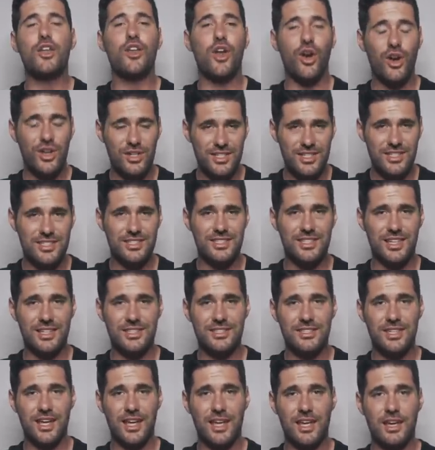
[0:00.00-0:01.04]

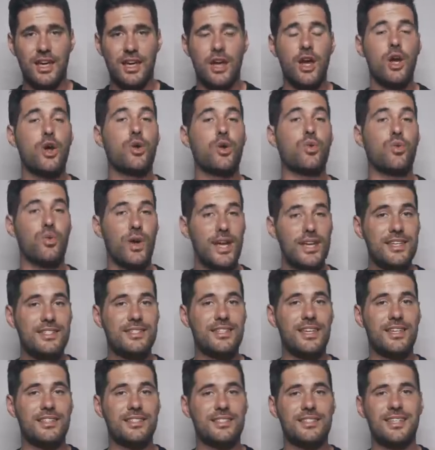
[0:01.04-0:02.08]
narcissistic,
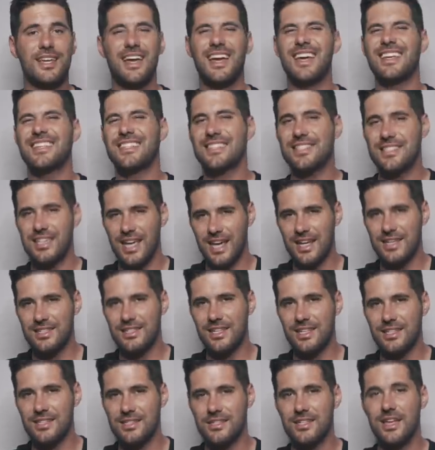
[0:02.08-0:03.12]
racist,
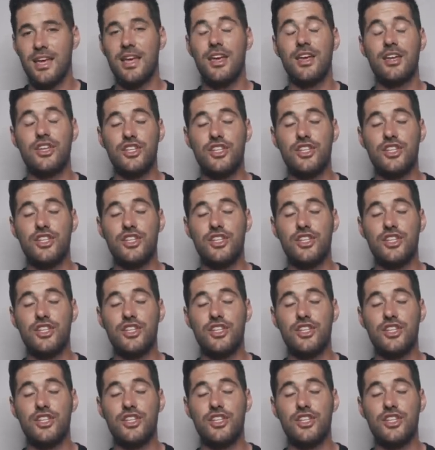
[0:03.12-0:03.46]
sexist,